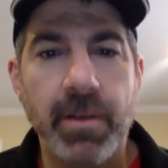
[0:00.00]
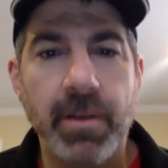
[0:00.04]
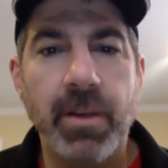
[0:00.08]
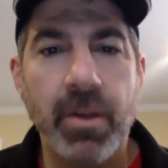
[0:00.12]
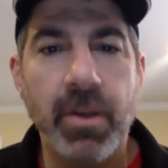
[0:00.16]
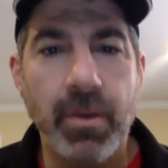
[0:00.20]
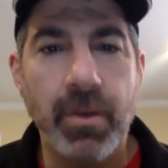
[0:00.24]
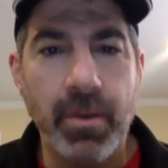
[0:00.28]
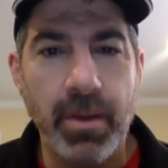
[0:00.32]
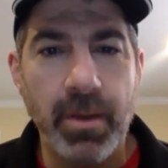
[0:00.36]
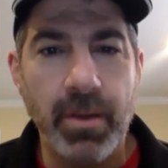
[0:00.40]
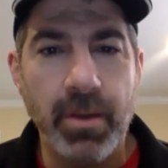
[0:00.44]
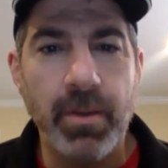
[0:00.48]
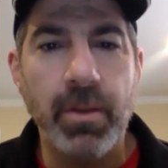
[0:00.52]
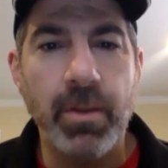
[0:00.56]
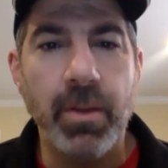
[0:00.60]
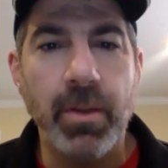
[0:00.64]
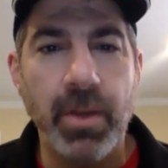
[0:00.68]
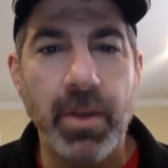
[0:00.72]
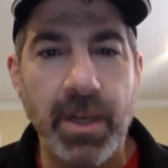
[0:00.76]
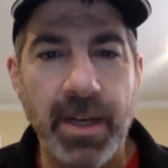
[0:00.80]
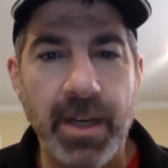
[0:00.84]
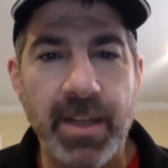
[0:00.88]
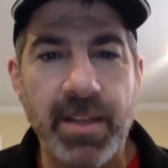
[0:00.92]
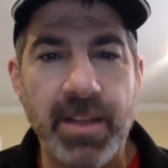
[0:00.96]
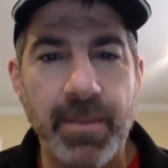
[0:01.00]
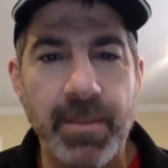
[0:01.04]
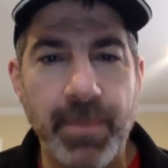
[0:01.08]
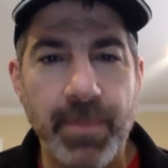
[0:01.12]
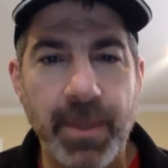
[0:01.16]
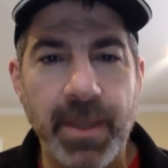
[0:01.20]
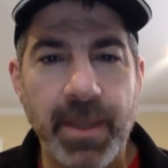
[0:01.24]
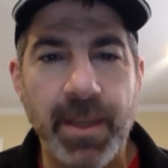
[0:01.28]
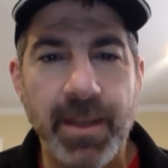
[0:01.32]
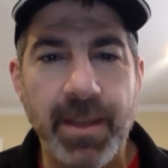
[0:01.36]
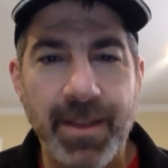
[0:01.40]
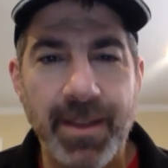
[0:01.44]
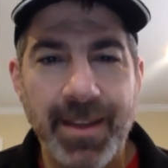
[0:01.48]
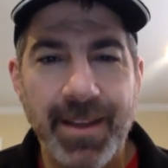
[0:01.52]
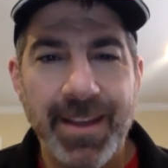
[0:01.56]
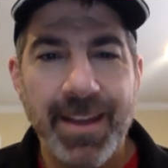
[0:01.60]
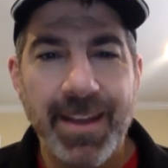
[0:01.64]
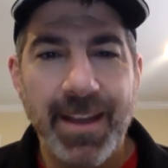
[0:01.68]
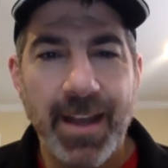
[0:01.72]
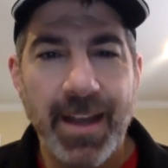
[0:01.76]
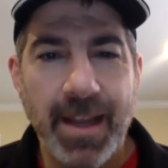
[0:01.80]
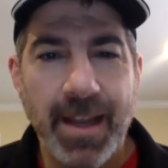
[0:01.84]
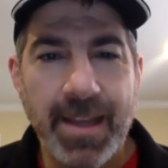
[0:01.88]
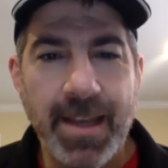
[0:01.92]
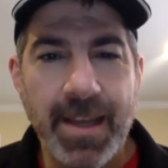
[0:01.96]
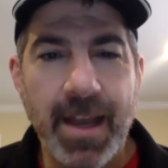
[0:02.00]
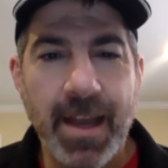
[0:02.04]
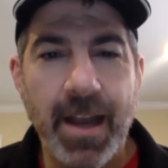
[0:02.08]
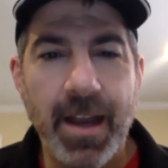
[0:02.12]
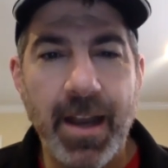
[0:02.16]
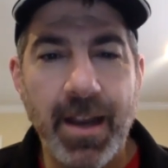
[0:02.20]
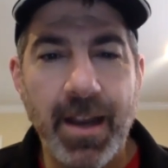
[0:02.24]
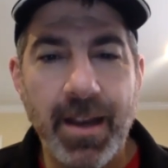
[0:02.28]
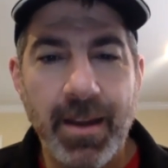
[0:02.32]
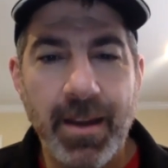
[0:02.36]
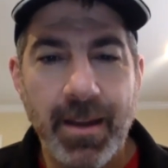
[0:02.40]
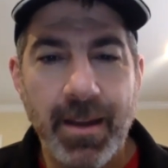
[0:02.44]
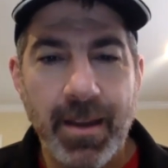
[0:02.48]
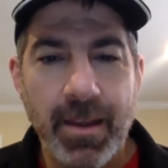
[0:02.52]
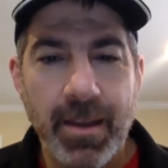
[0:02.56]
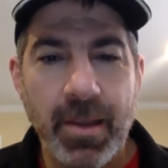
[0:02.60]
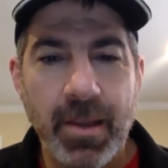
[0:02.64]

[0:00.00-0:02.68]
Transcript: You needed to be a young,